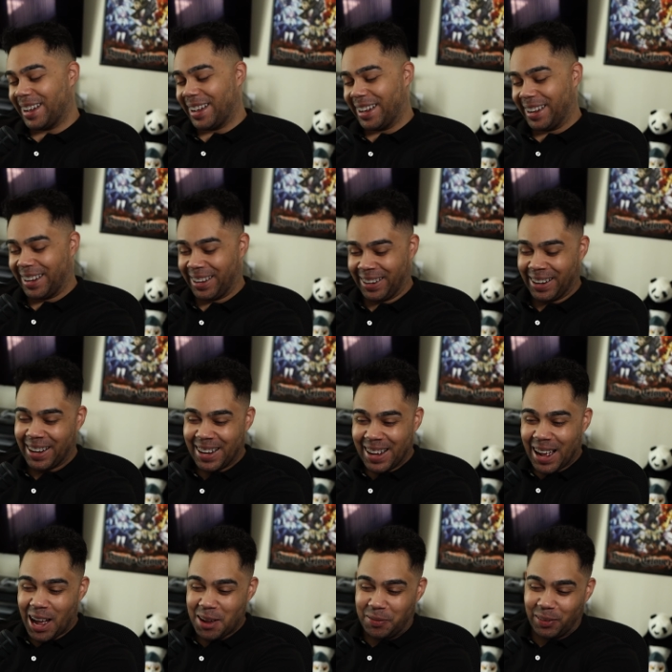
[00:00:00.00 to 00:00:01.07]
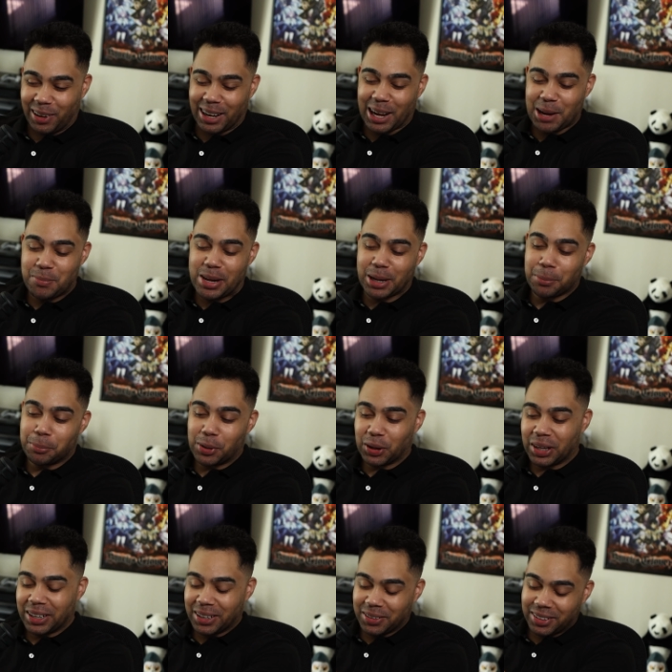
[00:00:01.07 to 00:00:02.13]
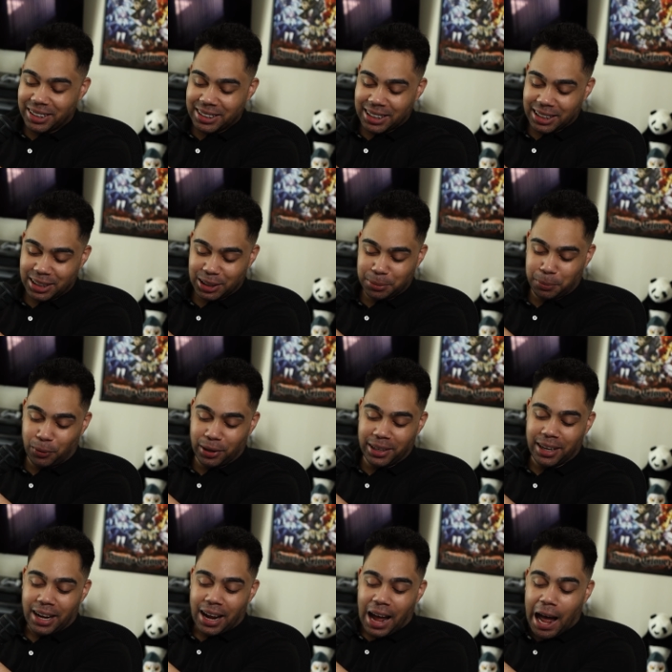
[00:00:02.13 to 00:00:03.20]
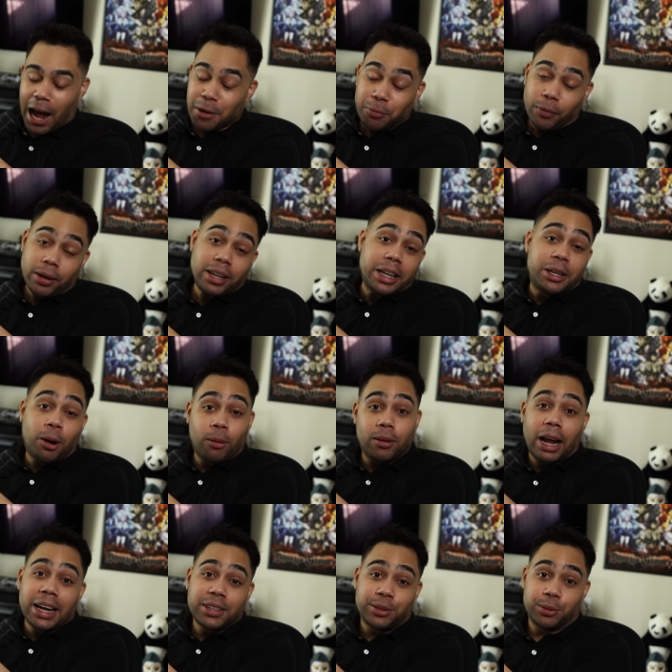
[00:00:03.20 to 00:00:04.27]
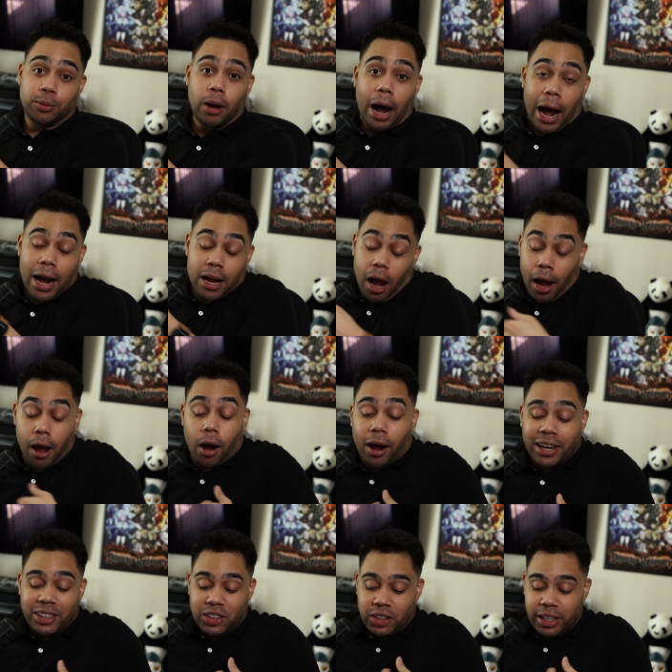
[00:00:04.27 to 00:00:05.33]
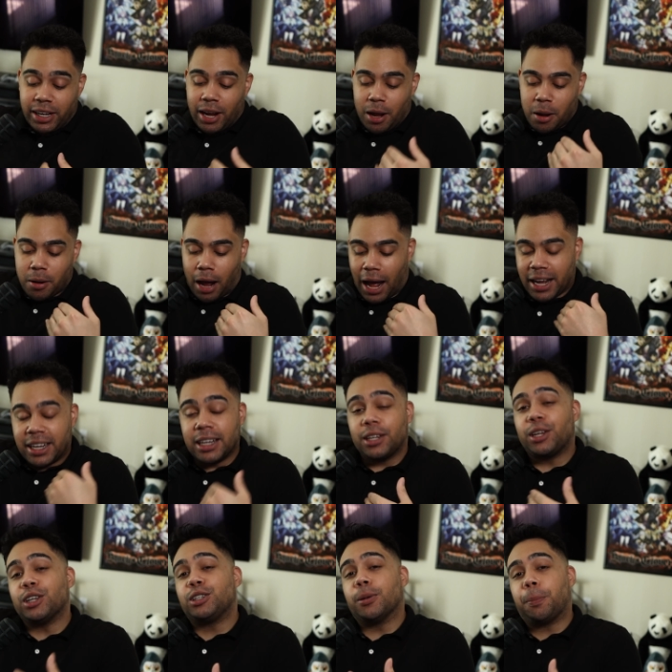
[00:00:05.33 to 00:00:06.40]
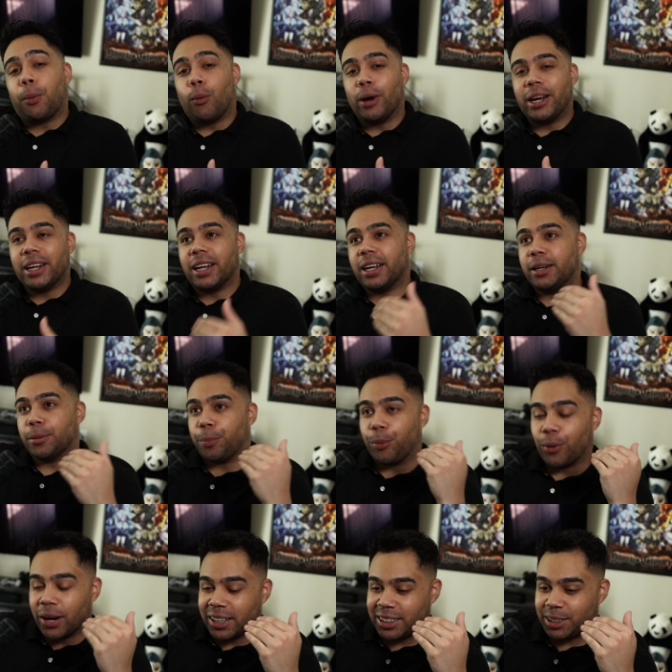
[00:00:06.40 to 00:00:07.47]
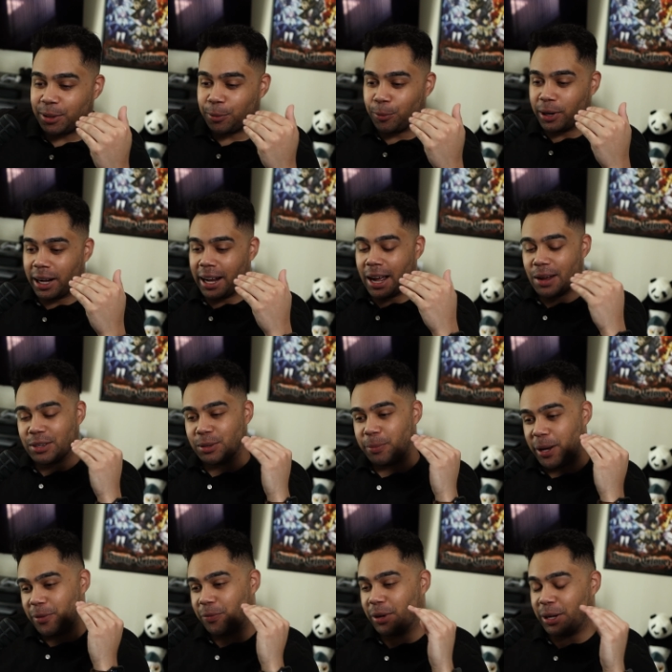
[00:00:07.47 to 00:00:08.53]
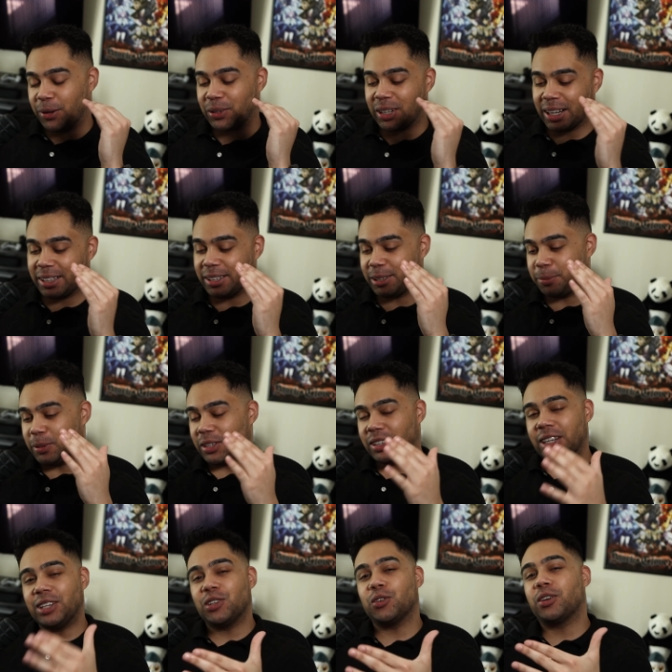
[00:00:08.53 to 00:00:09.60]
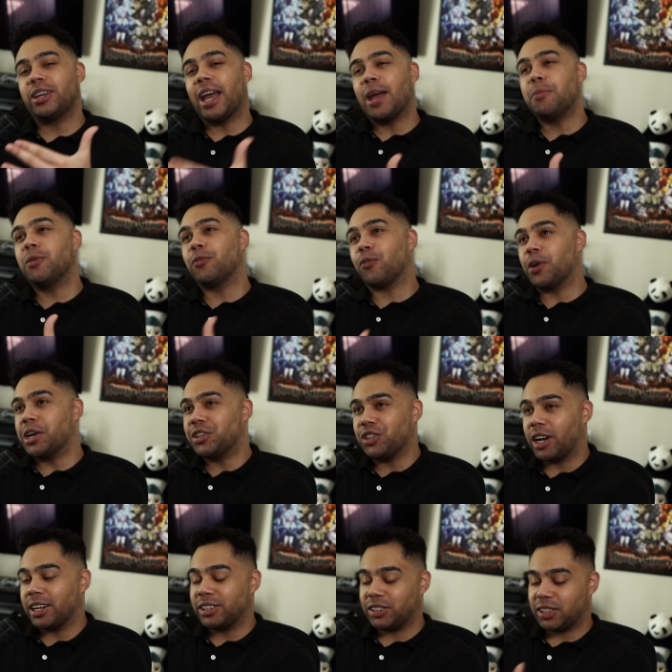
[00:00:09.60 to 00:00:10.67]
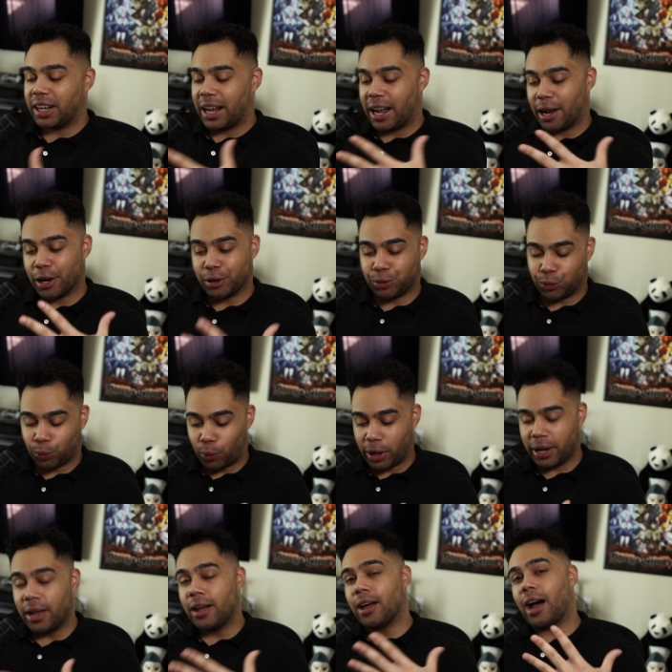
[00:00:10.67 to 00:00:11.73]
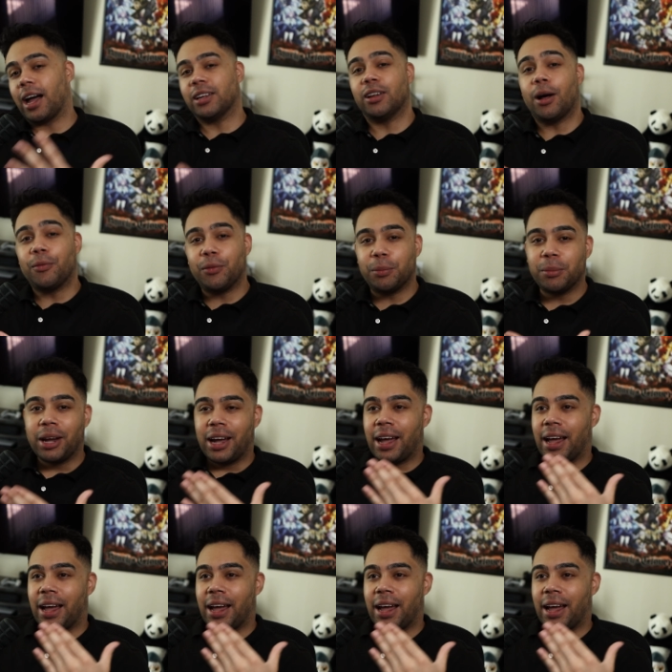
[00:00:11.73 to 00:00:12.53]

I feel like I make a million of these at this point. I really don't like to. I, I, honestly, I get disappointed and depressed when I have to make videos like this because these are gaming franchises that I enjoy. I love them